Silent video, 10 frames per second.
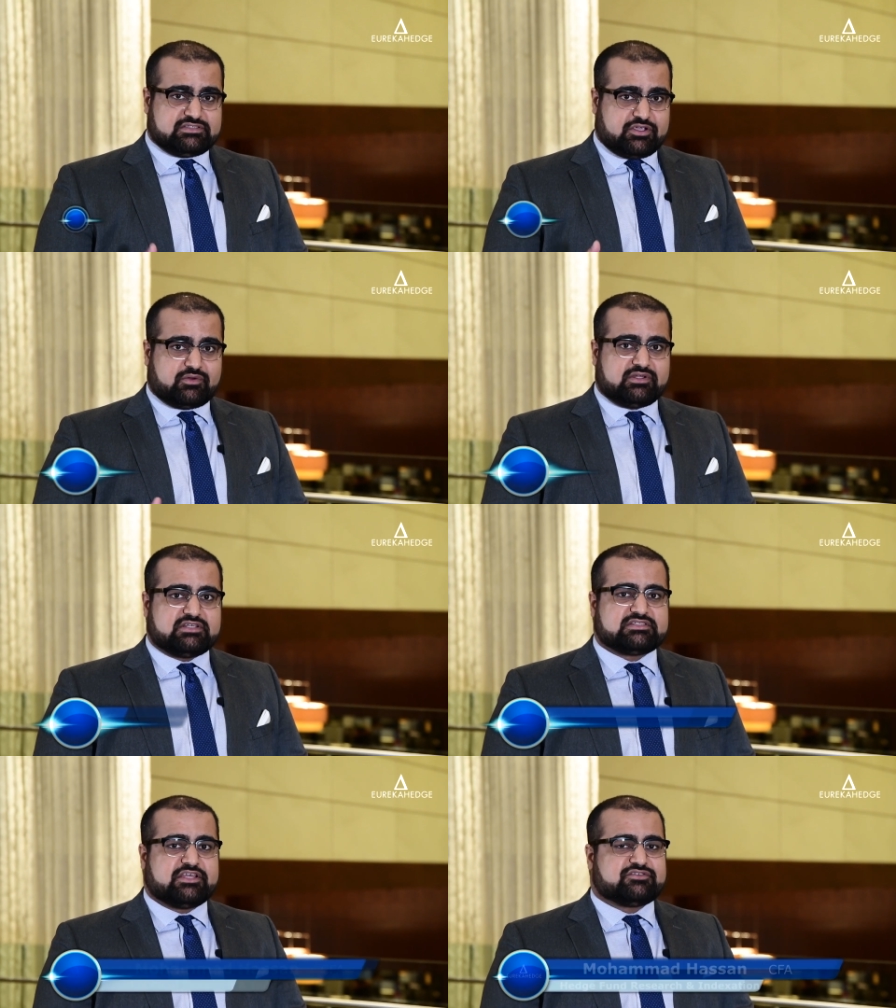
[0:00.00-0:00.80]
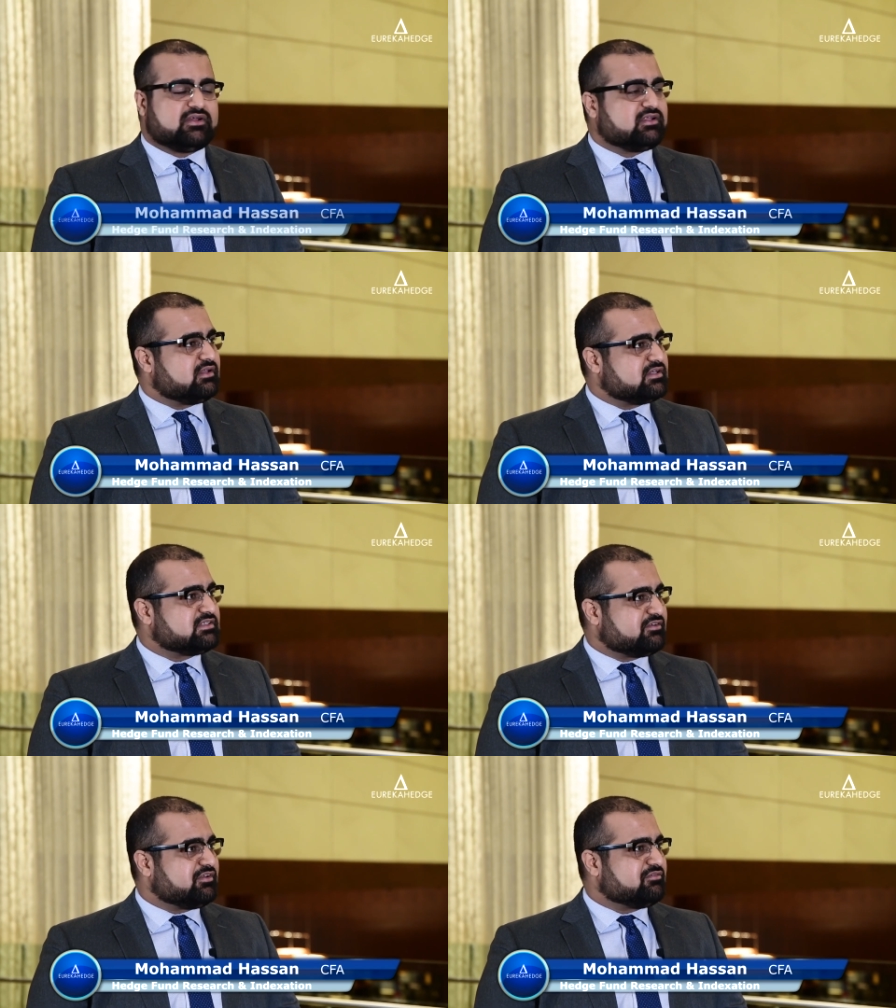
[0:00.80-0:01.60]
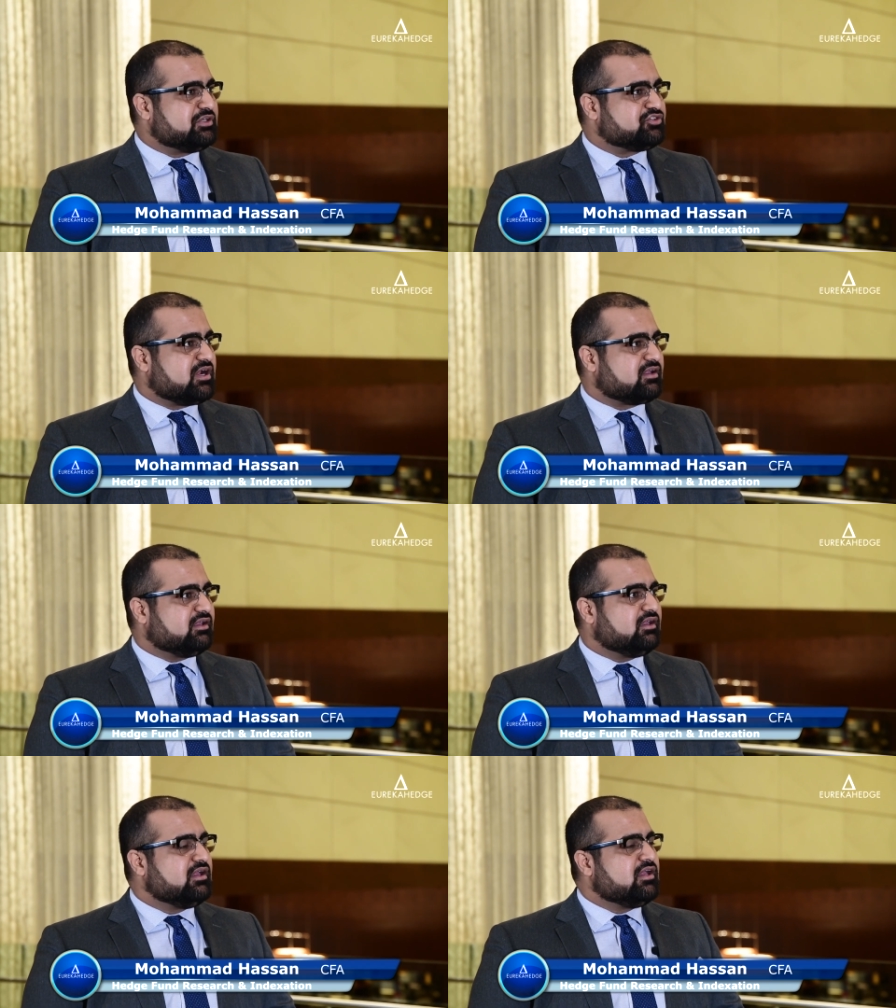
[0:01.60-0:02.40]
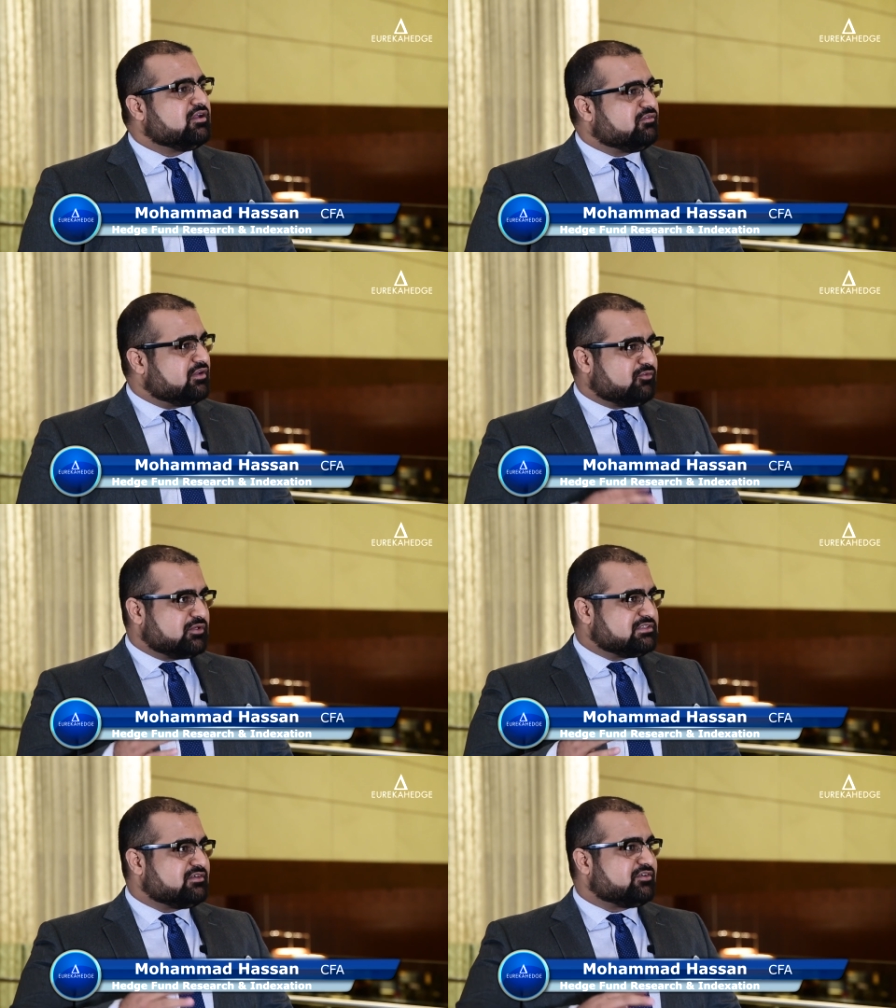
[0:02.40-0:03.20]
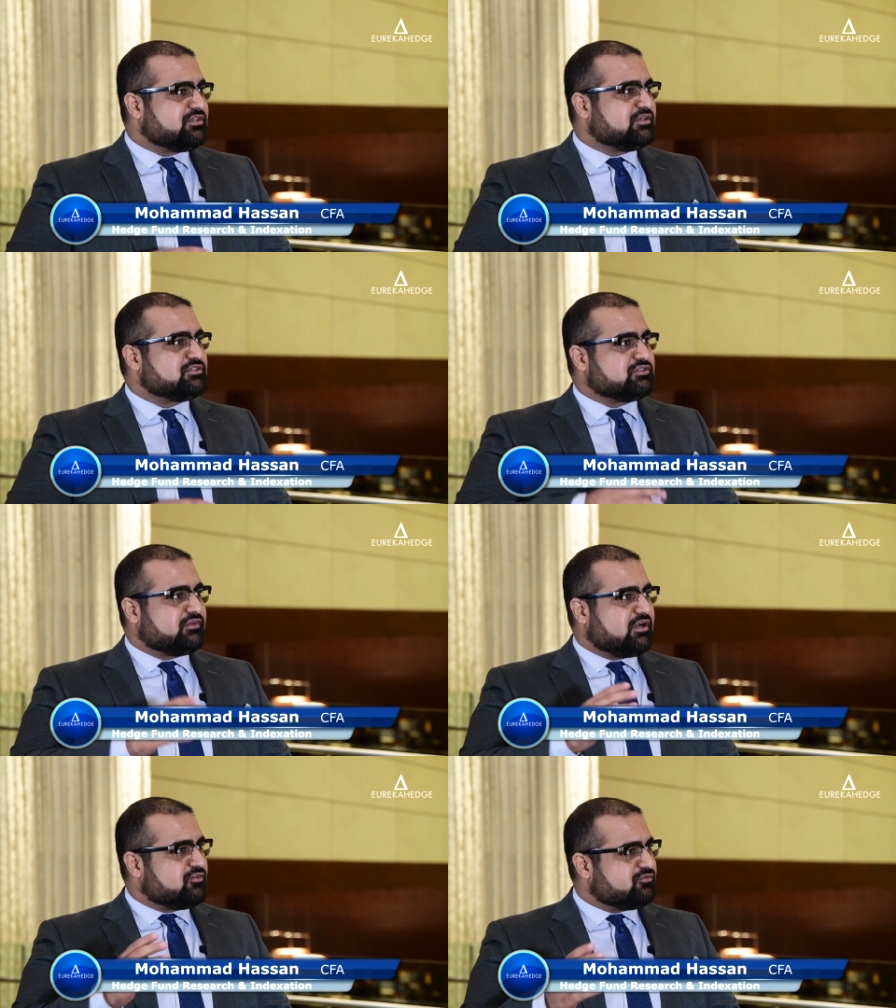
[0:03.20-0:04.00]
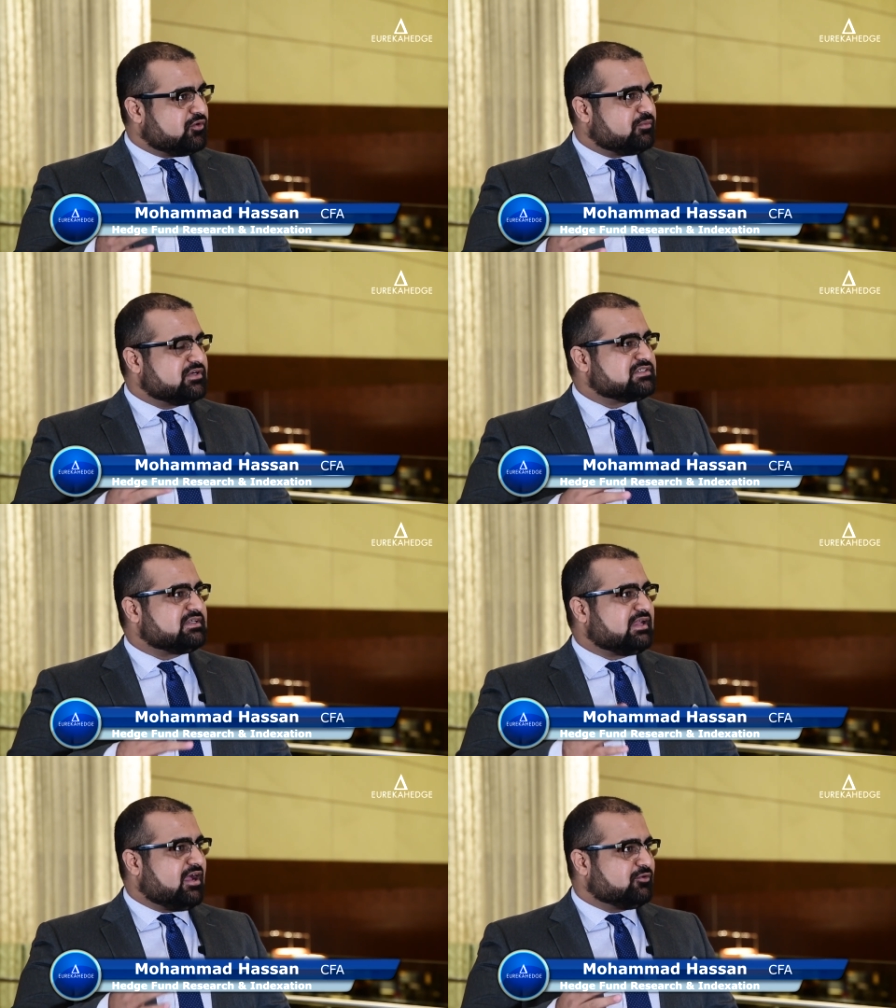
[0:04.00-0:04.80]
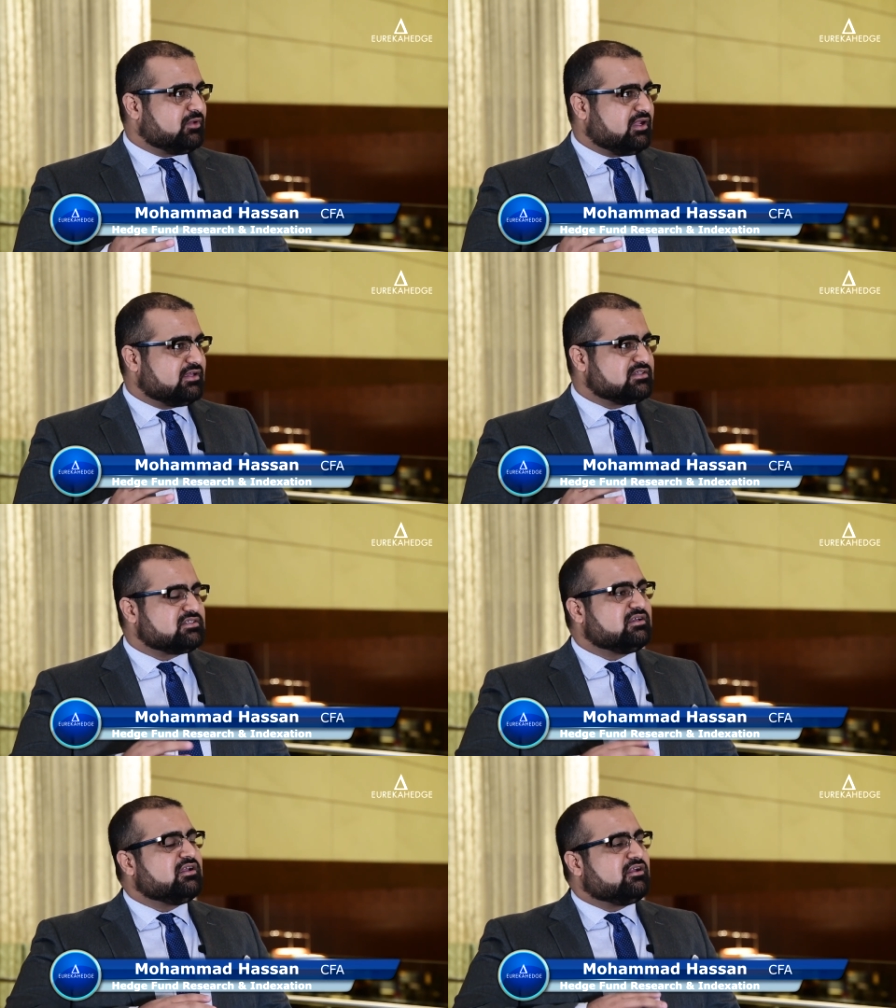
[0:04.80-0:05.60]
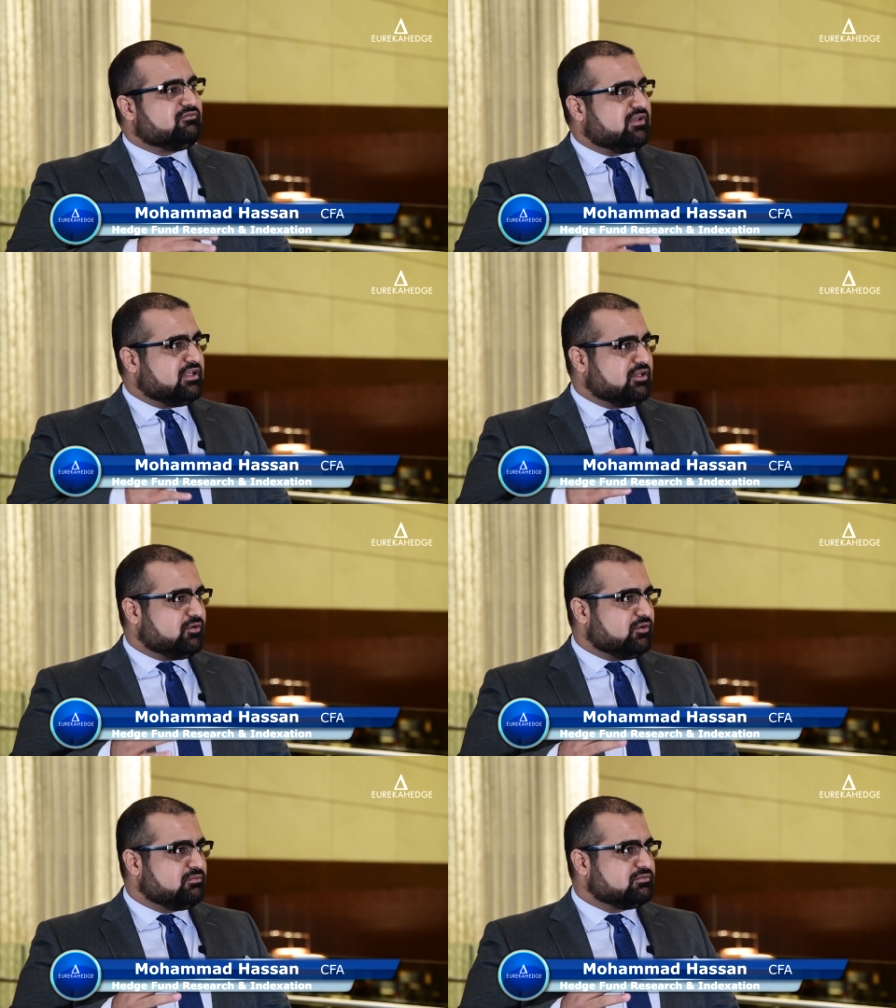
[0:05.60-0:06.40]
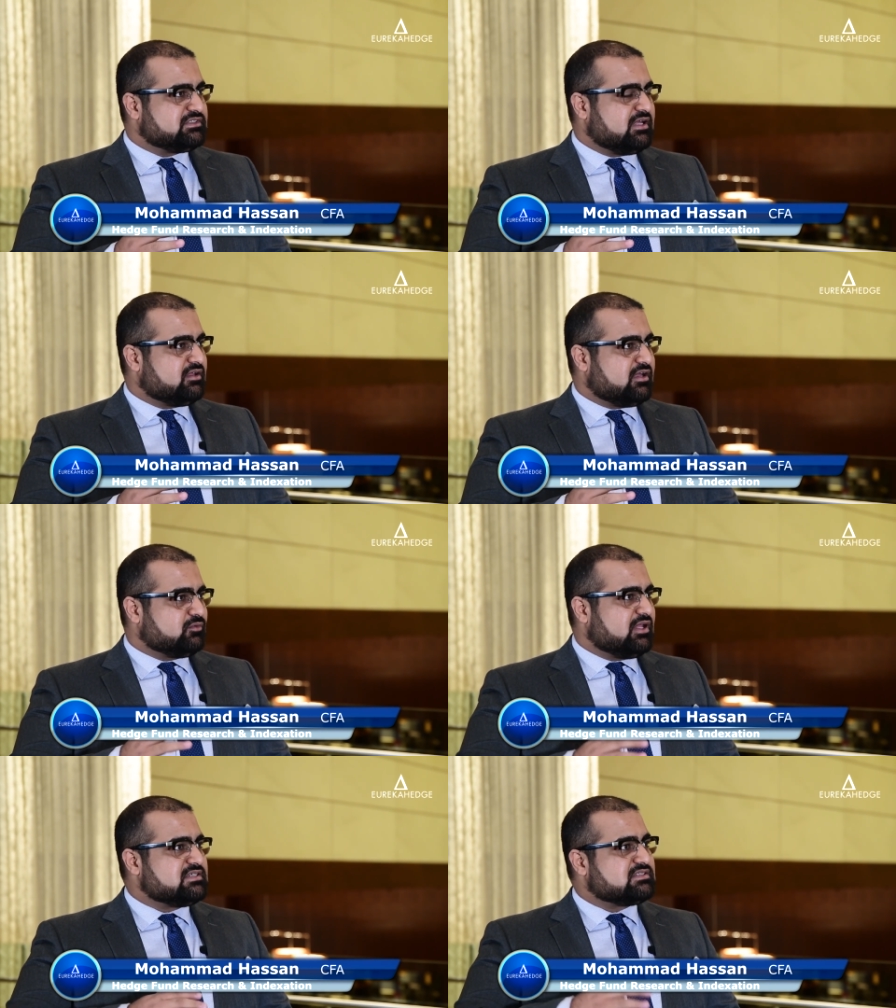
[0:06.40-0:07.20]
Securities Hedge Fund Index that we have been tracking, we have looked at returns of around four percent annualized, very low stand annualized